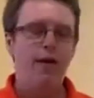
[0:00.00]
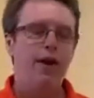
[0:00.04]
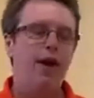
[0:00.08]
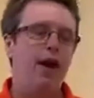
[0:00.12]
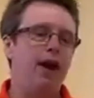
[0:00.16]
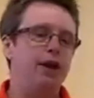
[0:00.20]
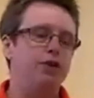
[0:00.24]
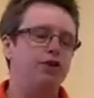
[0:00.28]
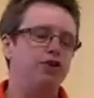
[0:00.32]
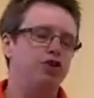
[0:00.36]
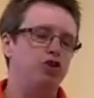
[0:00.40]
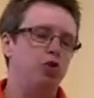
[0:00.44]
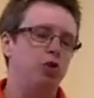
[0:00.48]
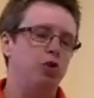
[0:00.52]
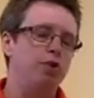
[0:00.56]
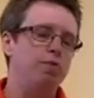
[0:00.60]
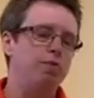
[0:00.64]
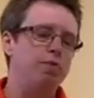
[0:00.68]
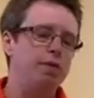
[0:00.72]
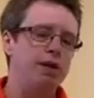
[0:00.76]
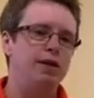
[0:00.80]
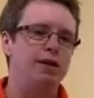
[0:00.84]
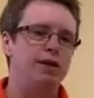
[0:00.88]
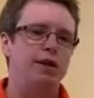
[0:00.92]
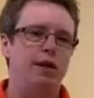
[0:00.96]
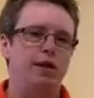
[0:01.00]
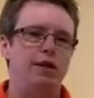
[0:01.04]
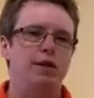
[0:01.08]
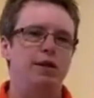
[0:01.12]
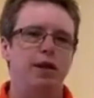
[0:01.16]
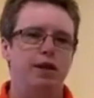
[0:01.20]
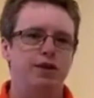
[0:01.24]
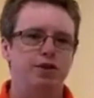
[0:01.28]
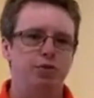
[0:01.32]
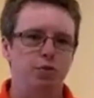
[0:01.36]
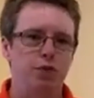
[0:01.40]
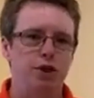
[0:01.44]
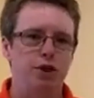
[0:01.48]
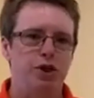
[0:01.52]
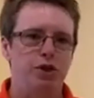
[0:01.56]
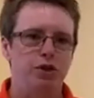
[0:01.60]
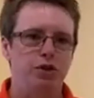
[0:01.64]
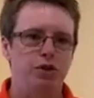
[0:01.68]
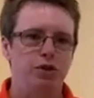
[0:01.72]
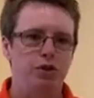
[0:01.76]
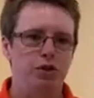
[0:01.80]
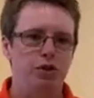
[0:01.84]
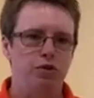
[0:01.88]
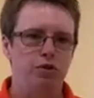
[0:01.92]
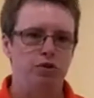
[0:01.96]
and join me again next week at
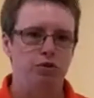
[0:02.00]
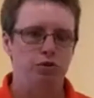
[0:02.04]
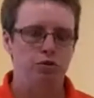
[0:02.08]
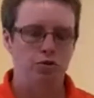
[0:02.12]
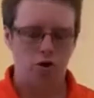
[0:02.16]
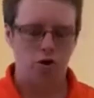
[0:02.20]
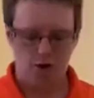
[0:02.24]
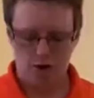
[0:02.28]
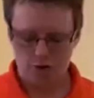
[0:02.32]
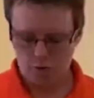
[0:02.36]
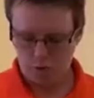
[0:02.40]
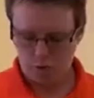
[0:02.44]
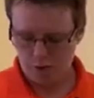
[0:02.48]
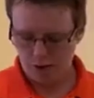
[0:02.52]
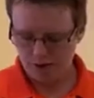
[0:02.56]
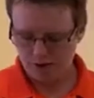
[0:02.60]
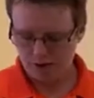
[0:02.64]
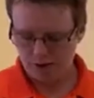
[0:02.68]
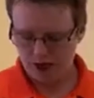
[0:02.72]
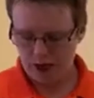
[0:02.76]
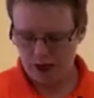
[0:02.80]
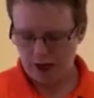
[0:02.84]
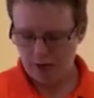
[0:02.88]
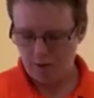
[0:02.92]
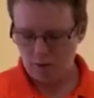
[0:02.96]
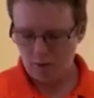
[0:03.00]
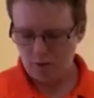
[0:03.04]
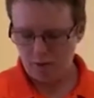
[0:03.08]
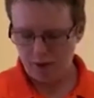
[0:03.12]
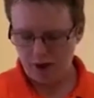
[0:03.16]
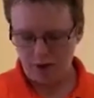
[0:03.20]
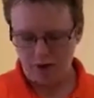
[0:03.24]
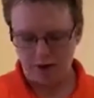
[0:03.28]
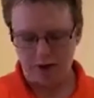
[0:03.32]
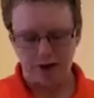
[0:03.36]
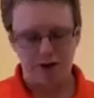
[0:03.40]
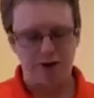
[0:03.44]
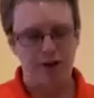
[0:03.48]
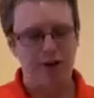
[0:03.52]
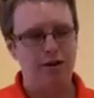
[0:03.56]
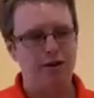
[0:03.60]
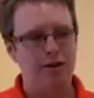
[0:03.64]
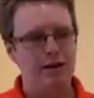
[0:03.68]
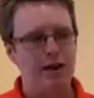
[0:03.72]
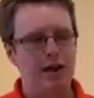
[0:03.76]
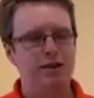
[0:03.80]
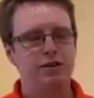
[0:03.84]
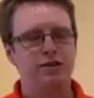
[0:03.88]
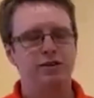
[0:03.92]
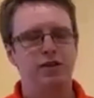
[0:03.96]
noon on Wednesday when we look at the
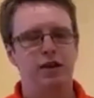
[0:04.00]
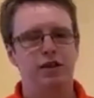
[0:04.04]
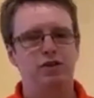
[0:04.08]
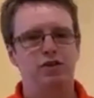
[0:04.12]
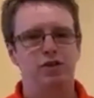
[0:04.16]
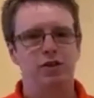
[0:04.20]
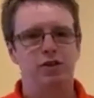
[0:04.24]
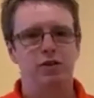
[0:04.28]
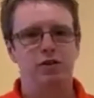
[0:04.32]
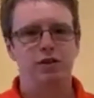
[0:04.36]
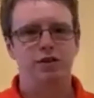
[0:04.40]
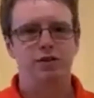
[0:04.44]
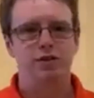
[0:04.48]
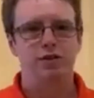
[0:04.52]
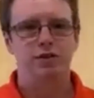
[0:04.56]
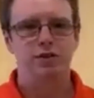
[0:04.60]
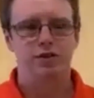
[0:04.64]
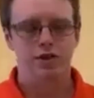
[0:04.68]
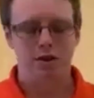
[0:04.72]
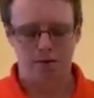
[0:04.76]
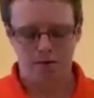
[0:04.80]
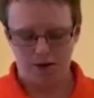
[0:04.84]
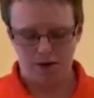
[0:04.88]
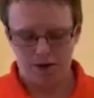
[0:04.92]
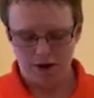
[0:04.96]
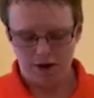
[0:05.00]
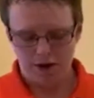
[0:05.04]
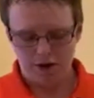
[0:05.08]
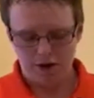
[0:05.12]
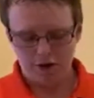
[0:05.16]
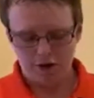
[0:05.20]
next section of this exhibit